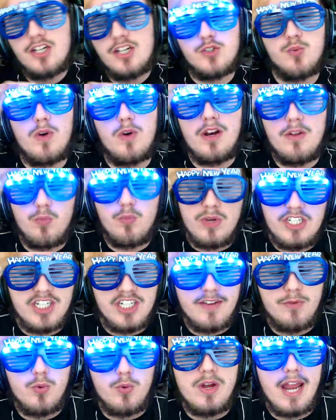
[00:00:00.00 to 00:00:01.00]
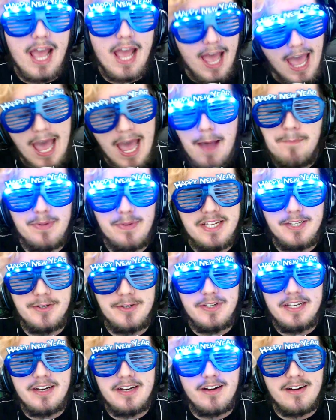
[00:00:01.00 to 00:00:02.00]
I just wanted to wish everyone a happy new
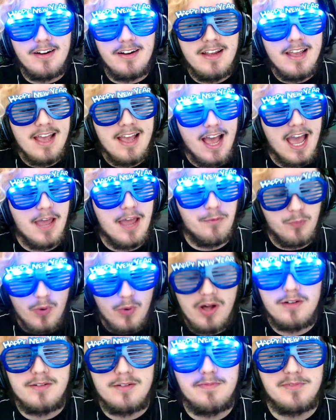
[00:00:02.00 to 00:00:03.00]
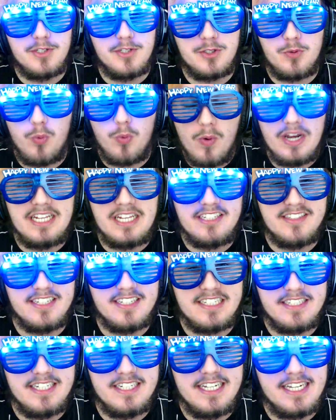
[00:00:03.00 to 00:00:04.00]
year and welcome to twenty
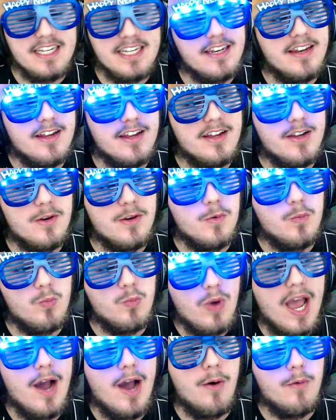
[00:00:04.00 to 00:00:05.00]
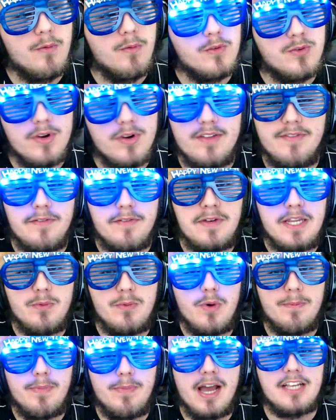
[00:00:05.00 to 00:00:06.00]
sixteen. Wow, twenty fifteen
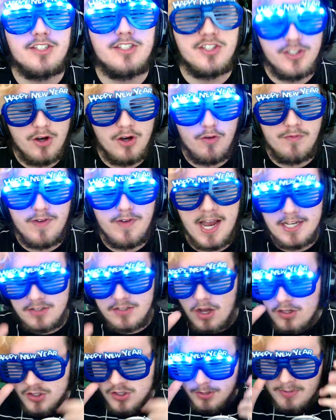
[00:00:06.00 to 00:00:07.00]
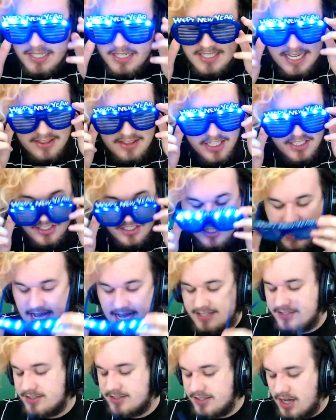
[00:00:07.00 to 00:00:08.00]
went by so fast. Also, I'm gonna take these
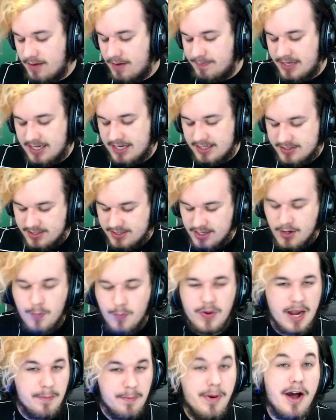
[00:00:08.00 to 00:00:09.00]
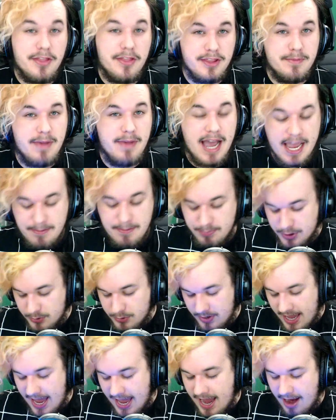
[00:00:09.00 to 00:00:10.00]
glasses off because when I bought them, I had blue
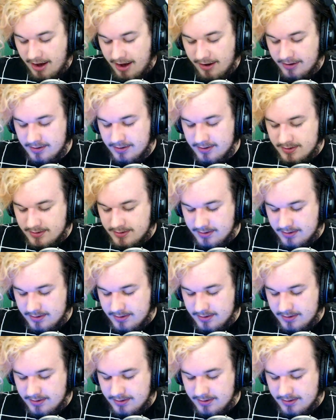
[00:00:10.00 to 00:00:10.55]
hair,